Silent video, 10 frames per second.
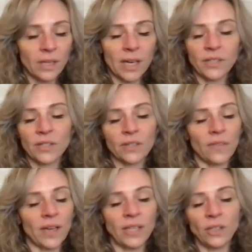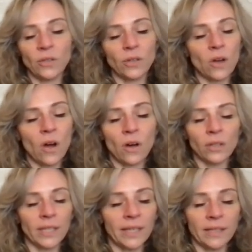And just inviting you to call
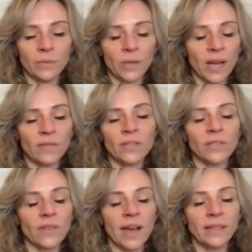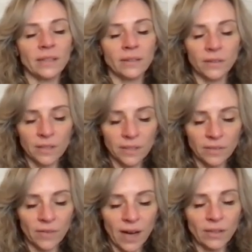in whatever the
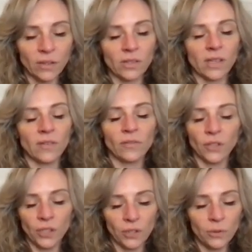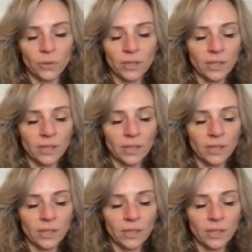divine looks like for you.